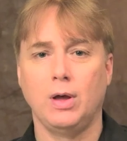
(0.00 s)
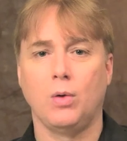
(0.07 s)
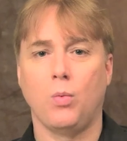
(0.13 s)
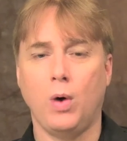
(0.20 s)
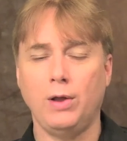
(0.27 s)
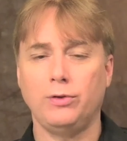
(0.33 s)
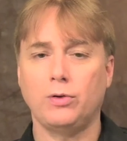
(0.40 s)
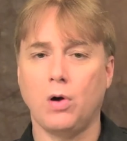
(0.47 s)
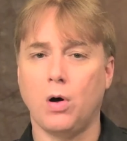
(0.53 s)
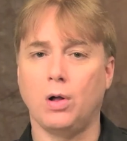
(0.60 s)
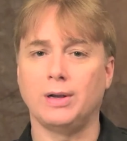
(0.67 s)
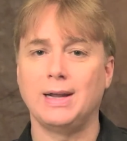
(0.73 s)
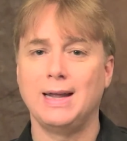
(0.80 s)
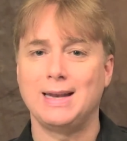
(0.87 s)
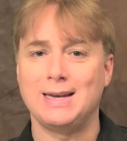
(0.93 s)
One is
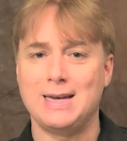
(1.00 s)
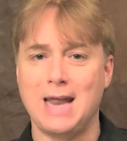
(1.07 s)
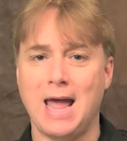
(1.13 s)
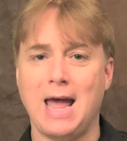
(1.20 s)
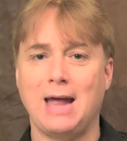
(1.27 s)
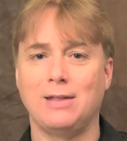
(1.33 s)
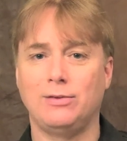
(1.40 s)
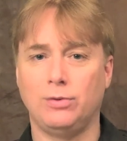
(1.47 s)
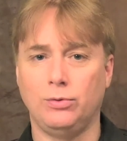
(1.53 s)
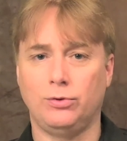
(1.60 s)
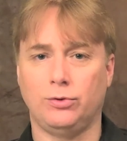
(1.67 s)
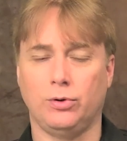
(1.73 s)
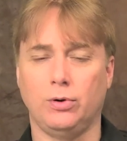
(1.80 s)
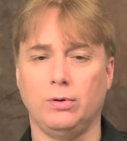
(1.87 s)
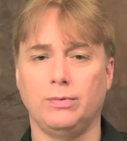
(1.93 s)
called Dads Who
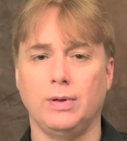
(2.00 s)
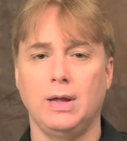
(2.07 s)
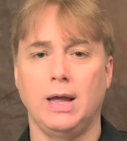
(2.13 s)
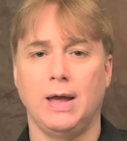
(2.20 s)
Serve.